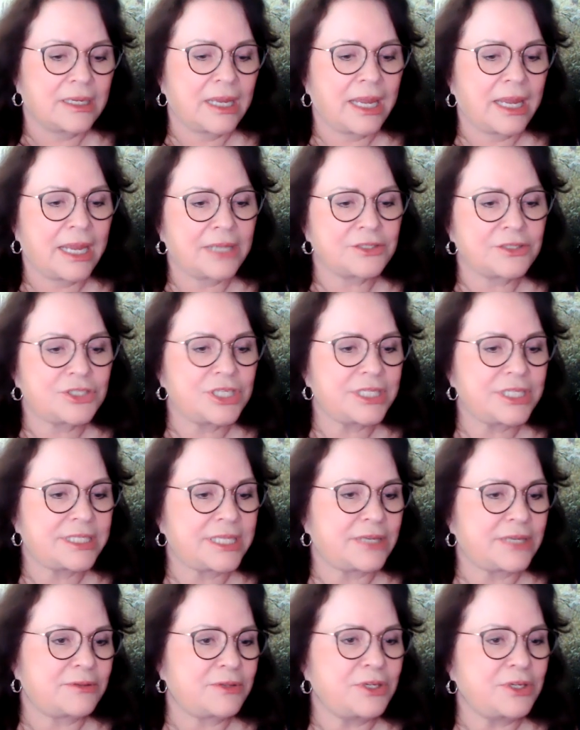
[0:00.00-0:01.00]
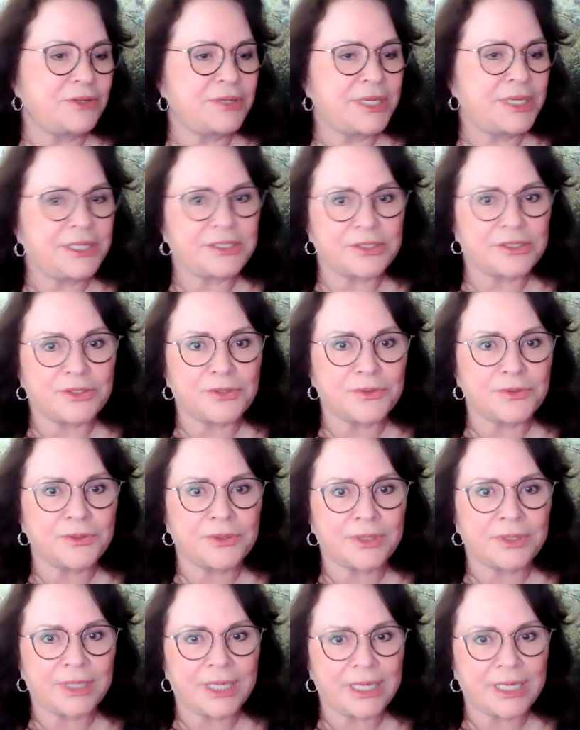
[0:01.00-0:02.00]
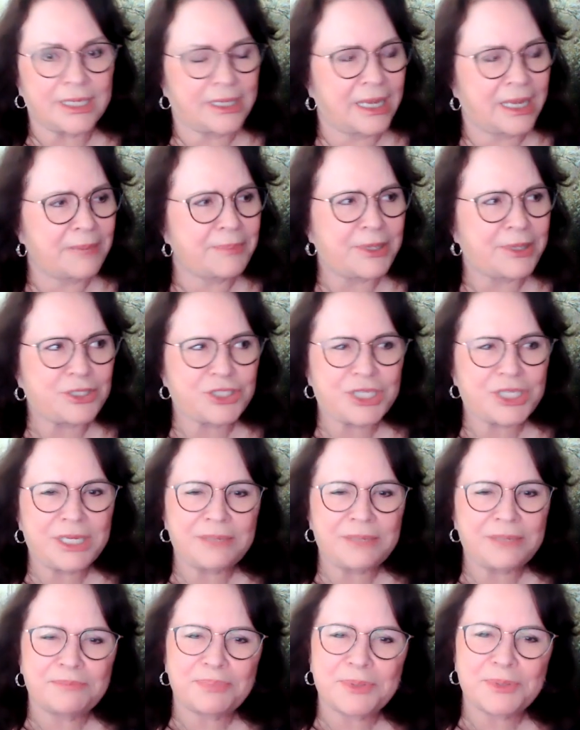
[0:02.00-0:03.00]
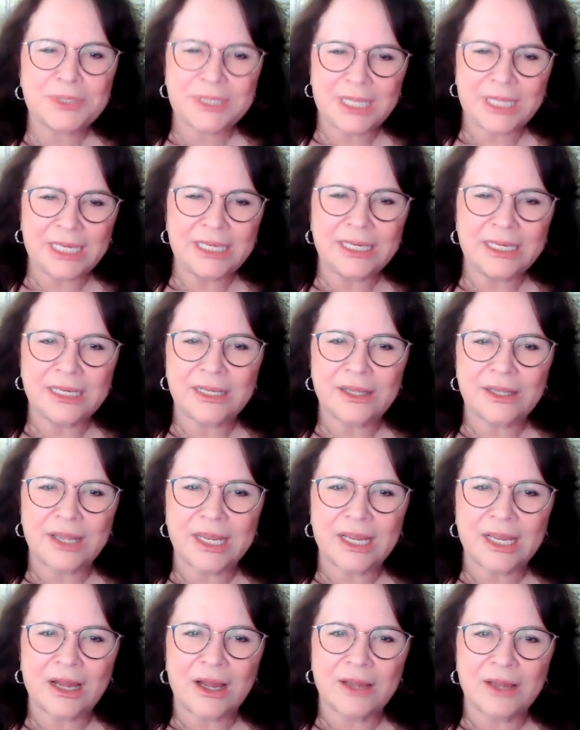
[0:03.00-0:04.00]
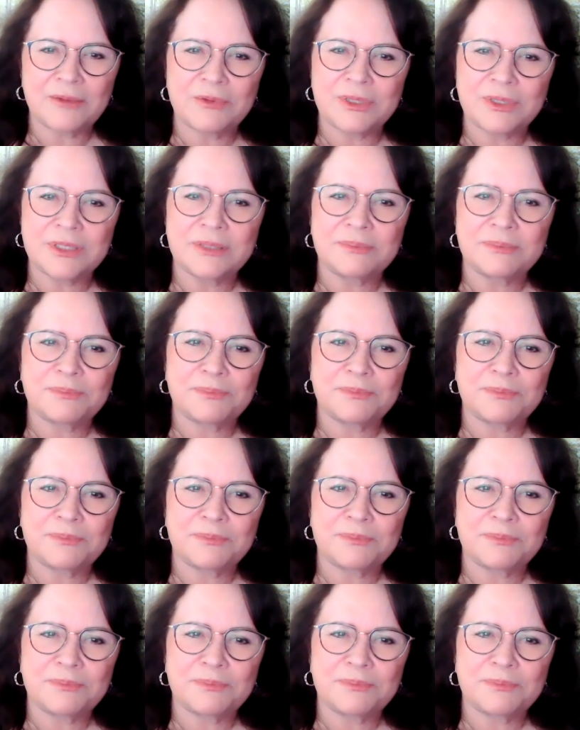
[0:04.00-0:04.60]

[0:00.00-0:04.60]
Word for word: and she said you need to google it and but she presented it like i was